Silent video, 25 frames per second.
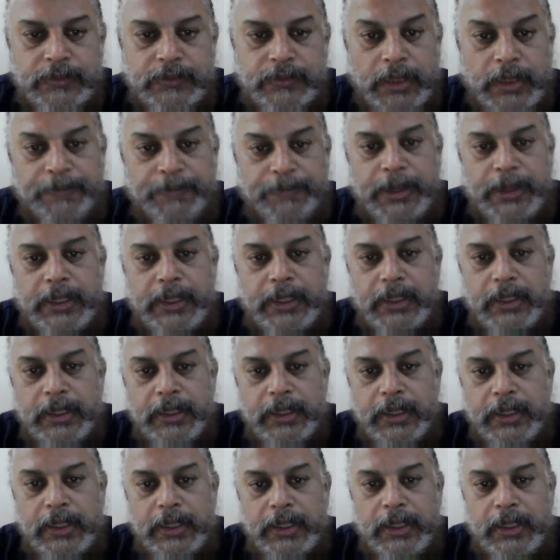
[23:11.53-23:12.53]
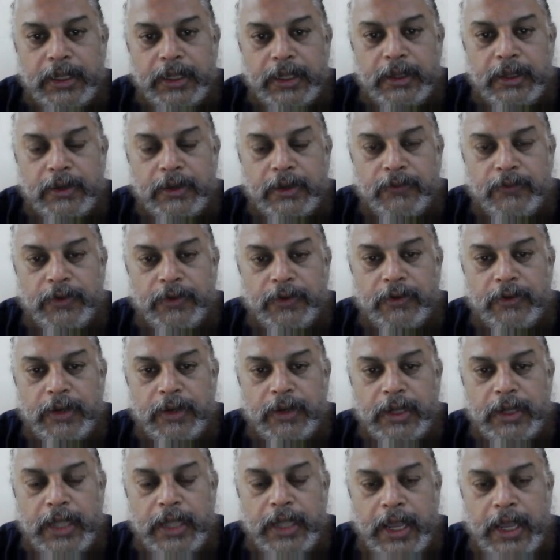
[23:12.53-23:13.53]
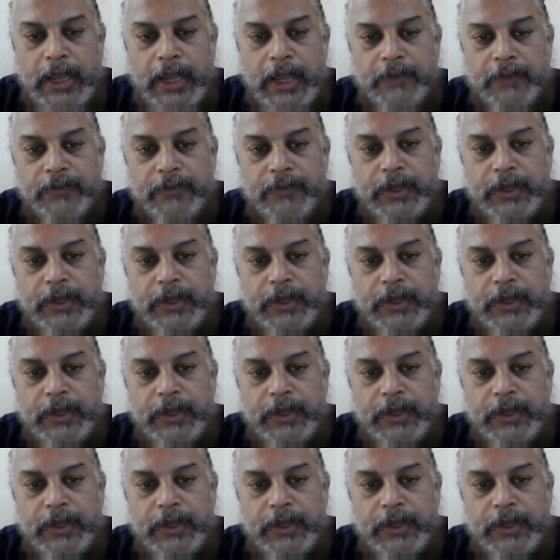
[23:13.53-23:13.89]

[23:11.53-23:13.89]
but will have